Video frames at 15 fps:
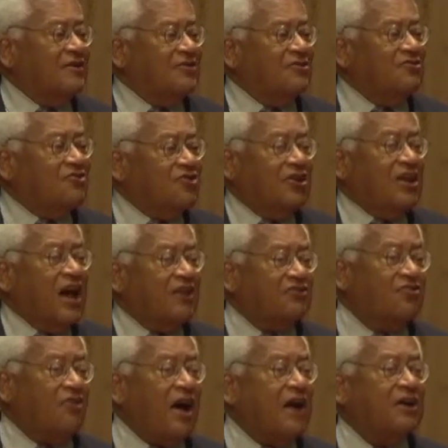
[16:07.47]
You could not
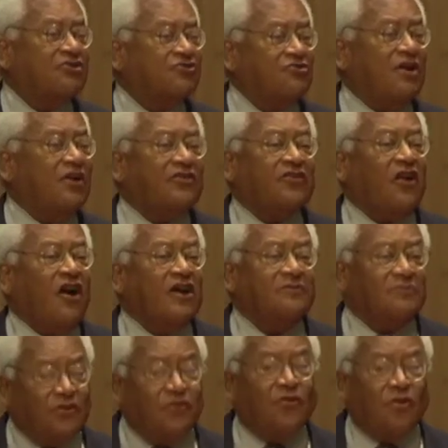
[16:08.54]
try a dress on
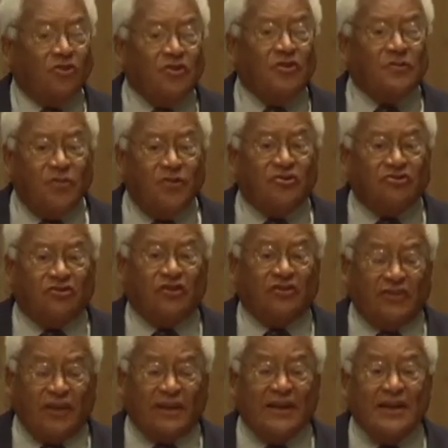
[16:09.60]
before you
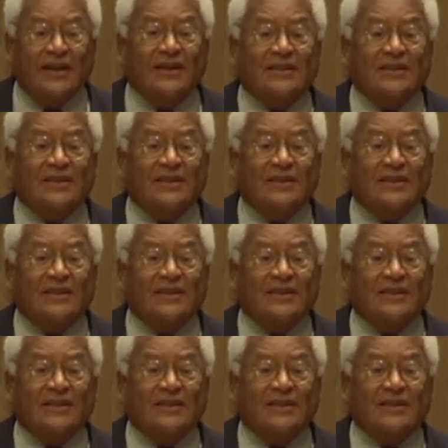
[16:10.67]
purchased it.